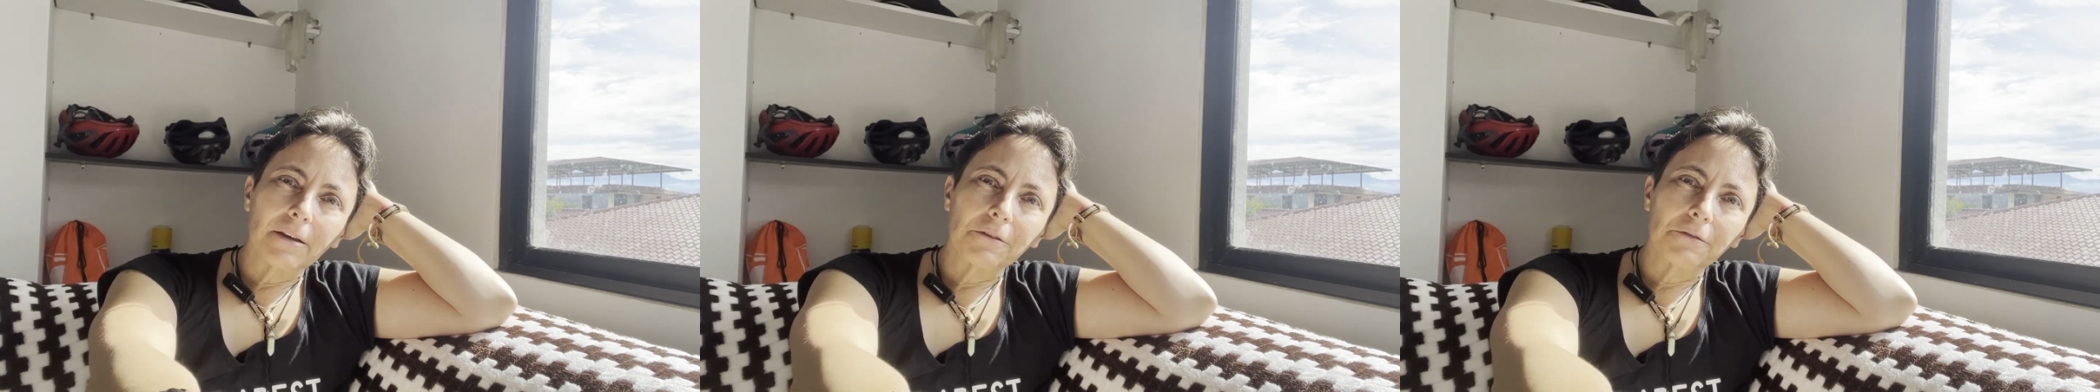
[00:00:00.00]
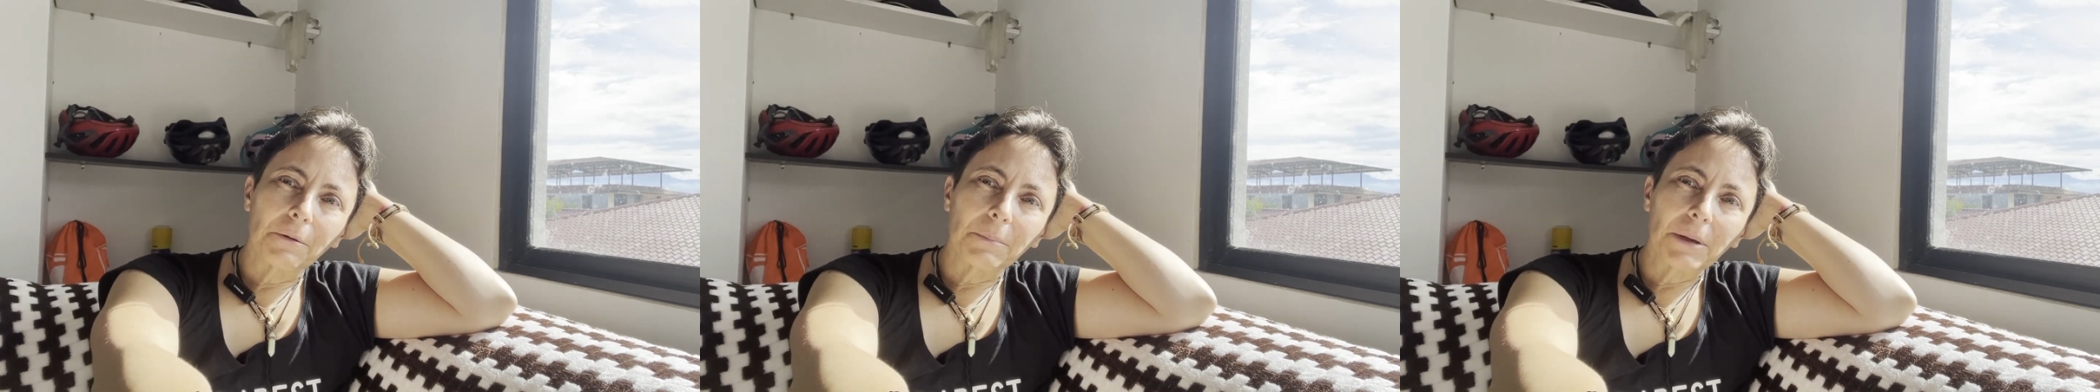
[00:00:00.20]

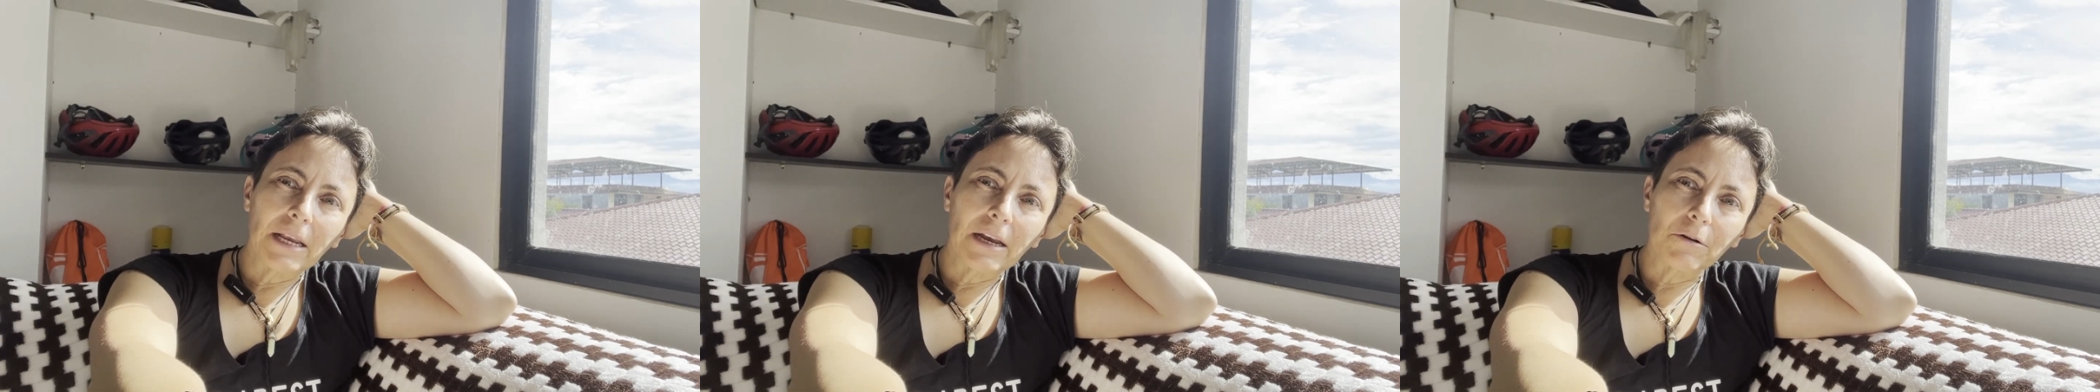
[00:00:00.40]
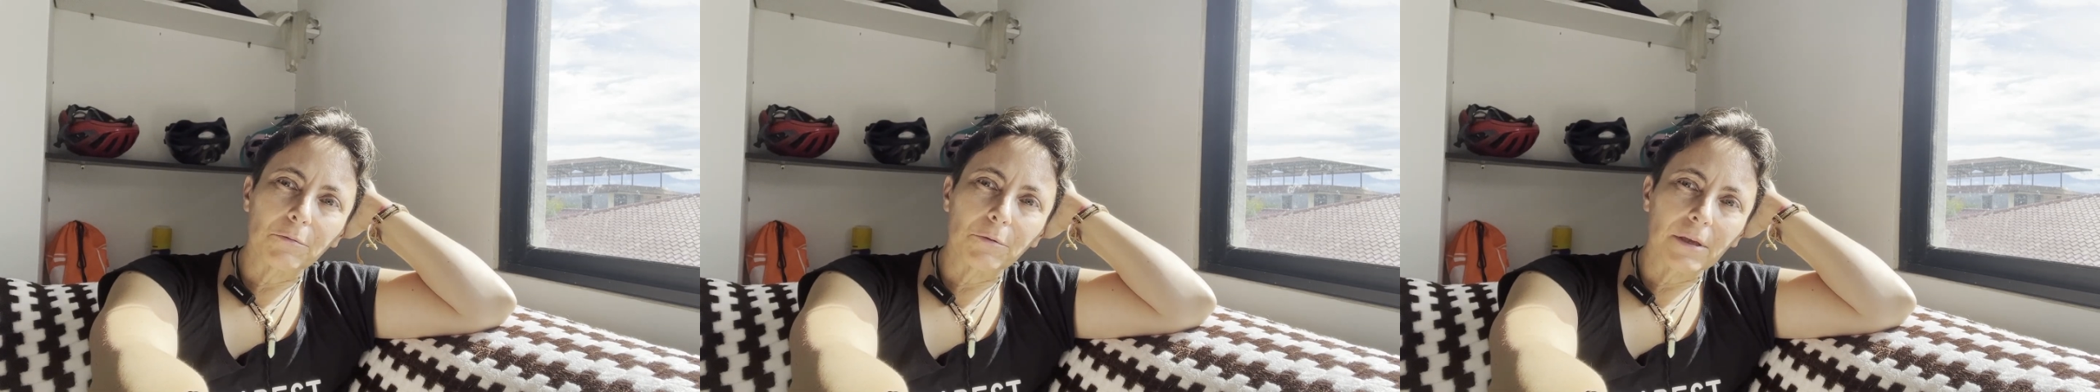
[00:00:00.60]

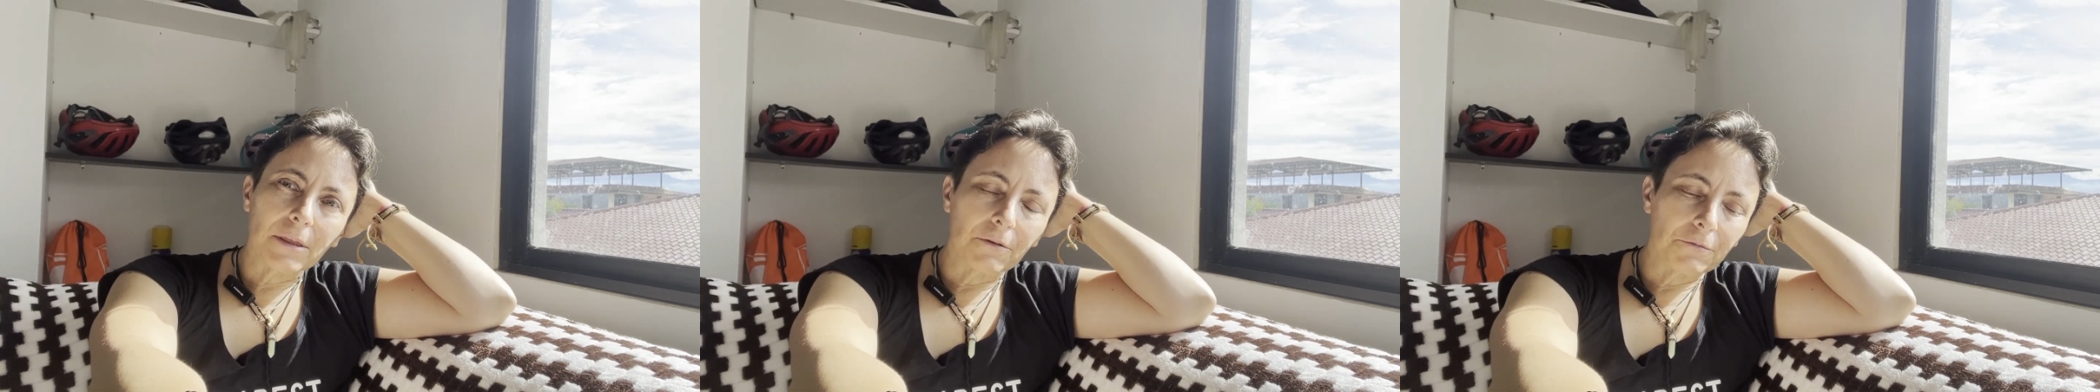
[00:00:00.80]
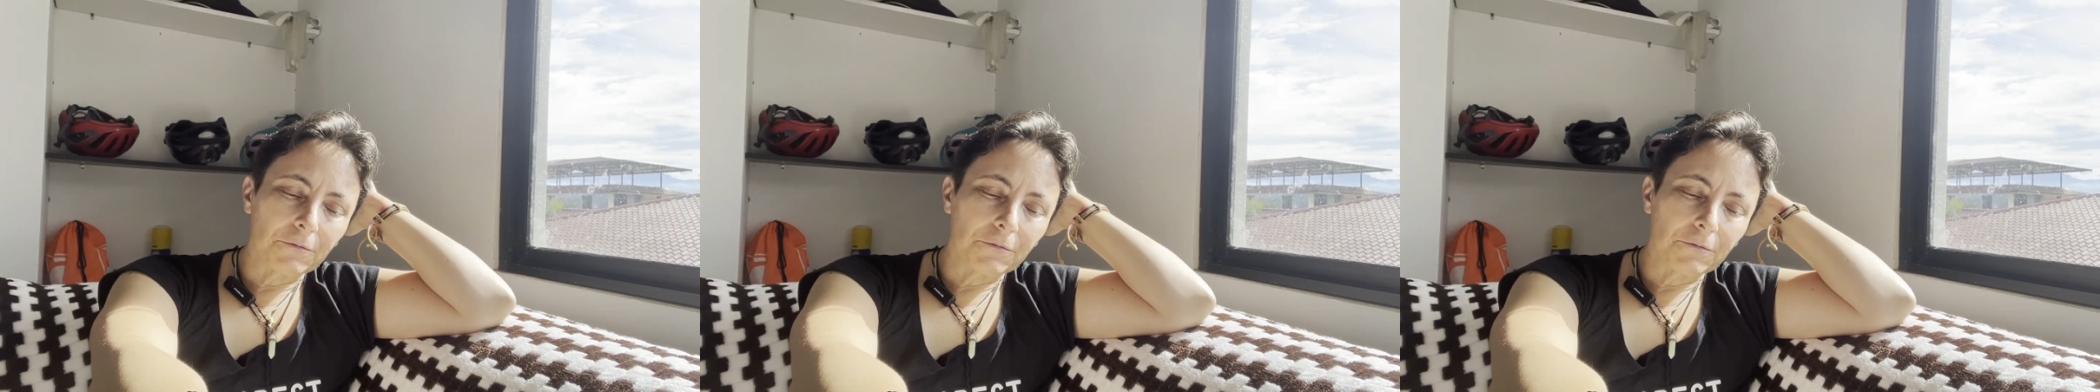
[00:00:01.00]
familiar with a